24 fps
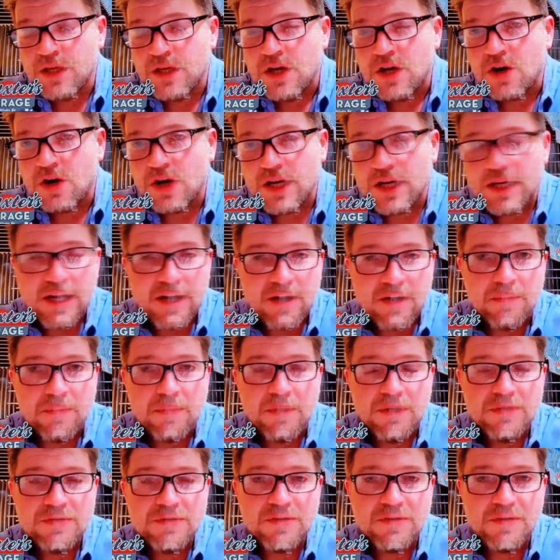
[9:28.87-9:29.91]
All right, now
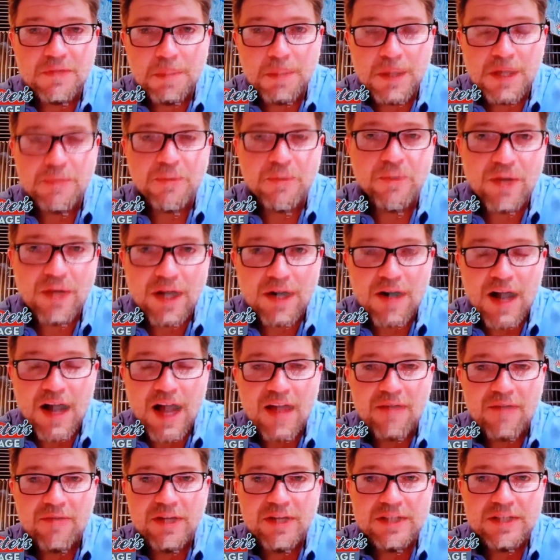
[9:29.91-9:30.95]
most of the people that are
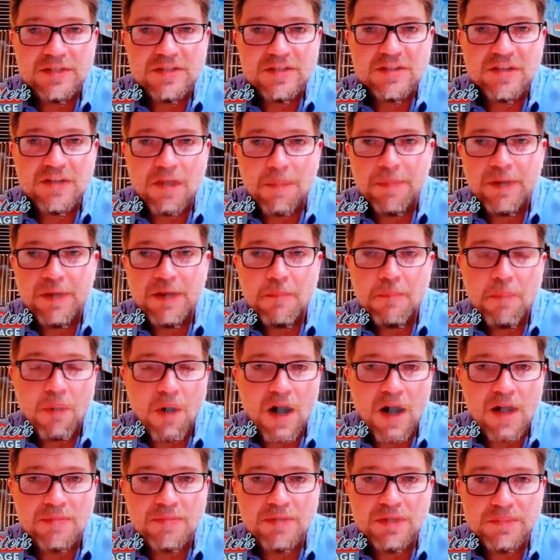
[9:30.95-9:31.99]
having sumping
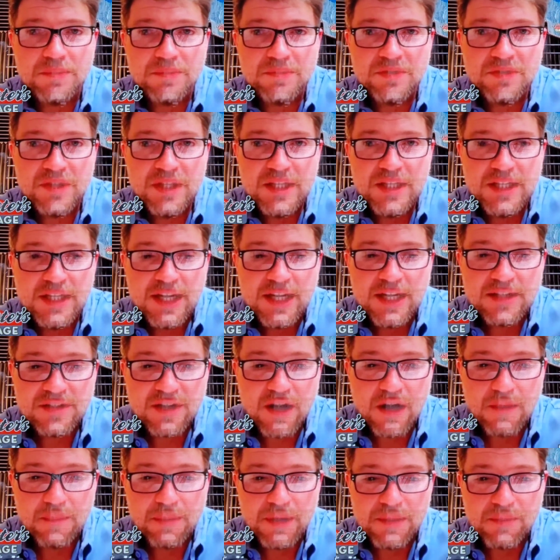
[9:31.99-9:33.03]
problems, it's
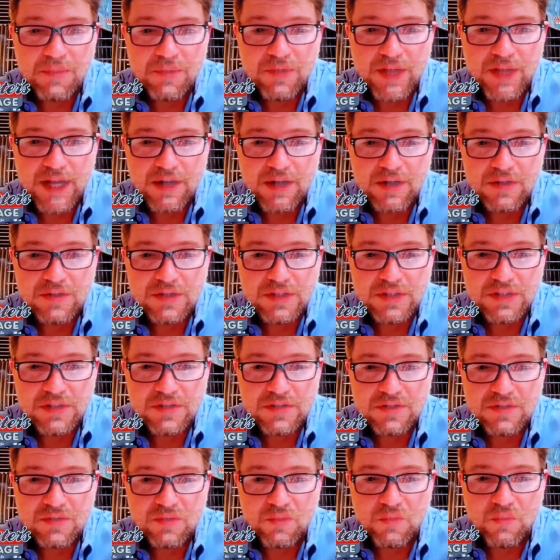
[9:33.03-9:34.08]
not people that are
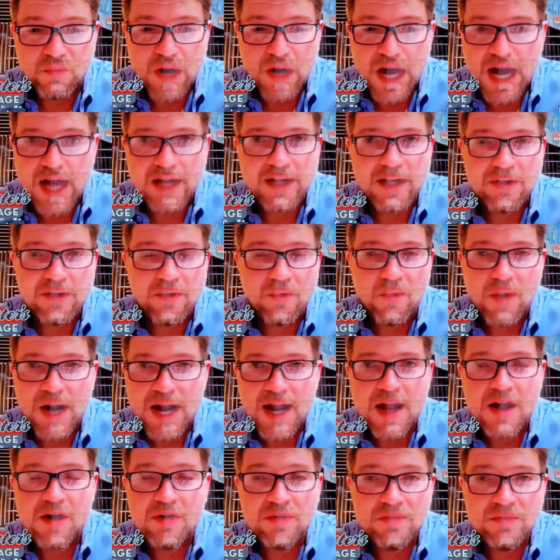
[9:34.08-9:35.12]
just riding
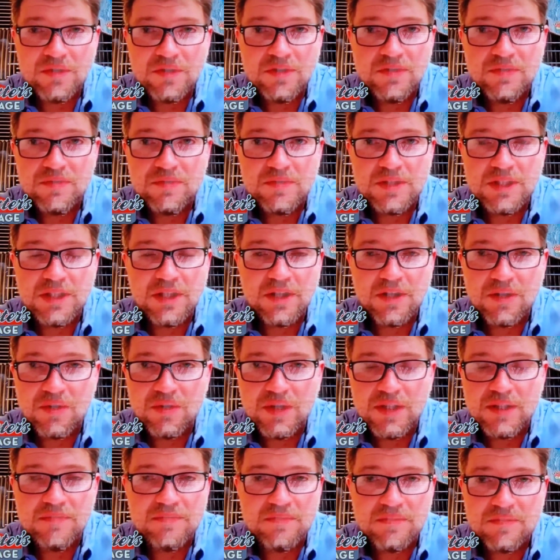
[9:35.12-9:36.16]
around,
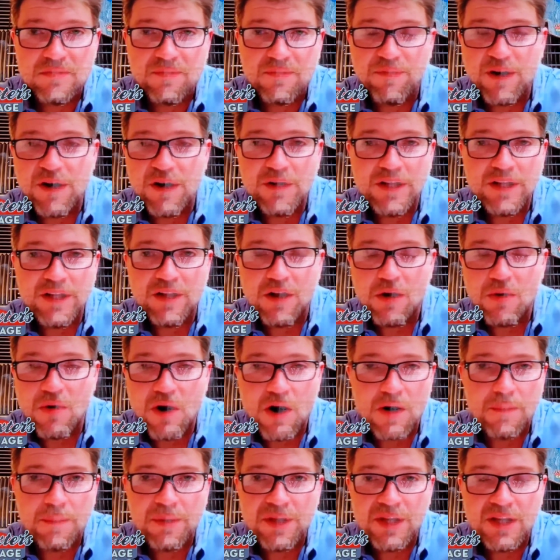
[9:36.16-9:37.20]
in fairly low
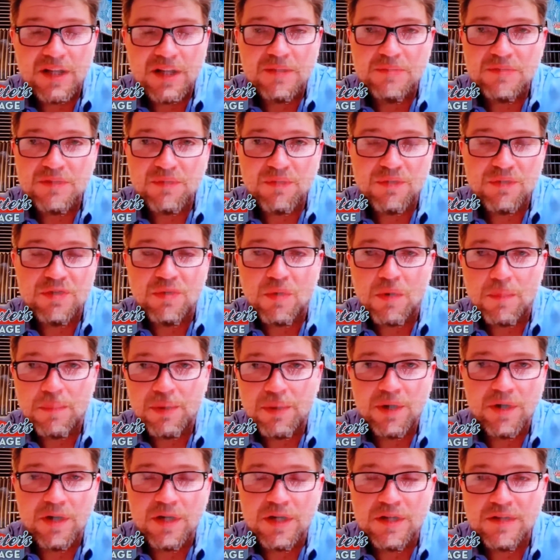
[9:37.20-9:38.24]
RPMs for a short
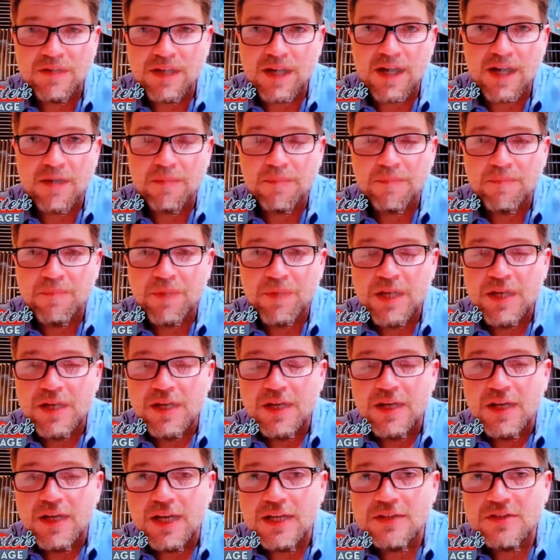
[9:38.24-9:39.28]
period of time.
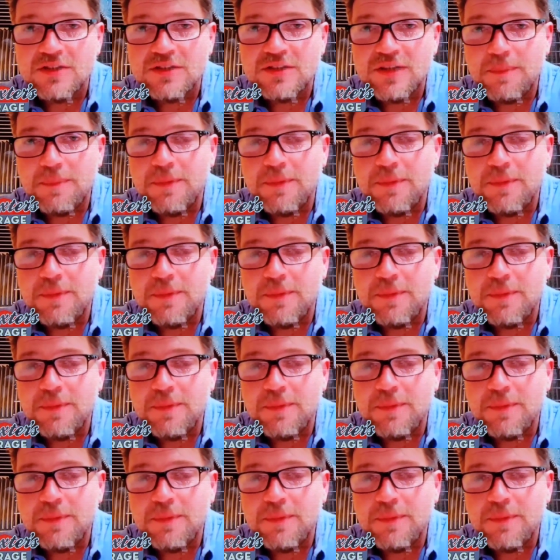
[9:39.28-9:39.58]
It's